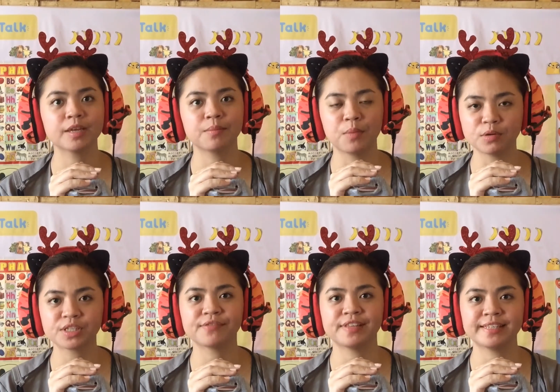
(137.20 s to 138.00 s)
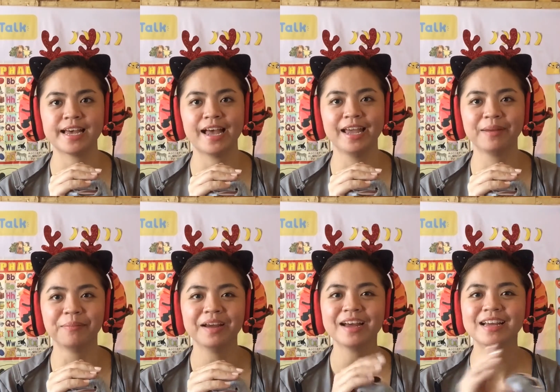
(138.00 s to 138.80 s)
most of the
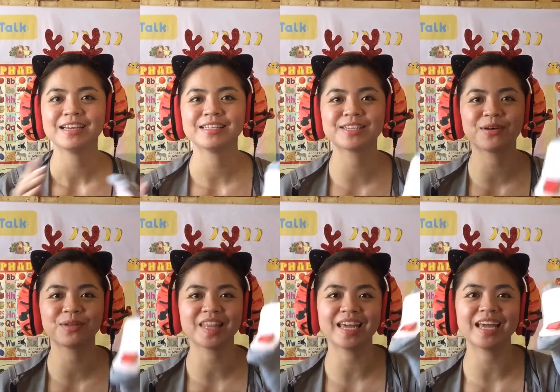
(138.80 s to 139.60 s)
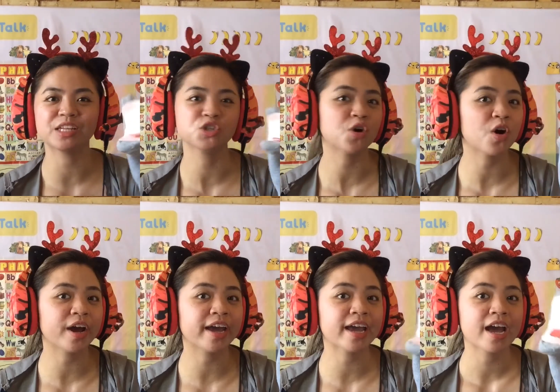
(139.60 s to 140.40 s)
time. So they
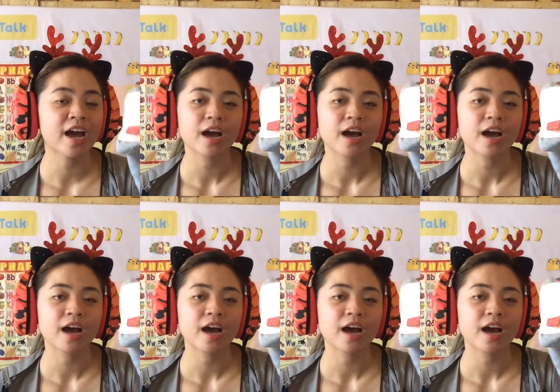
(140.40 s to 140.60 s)
enjoy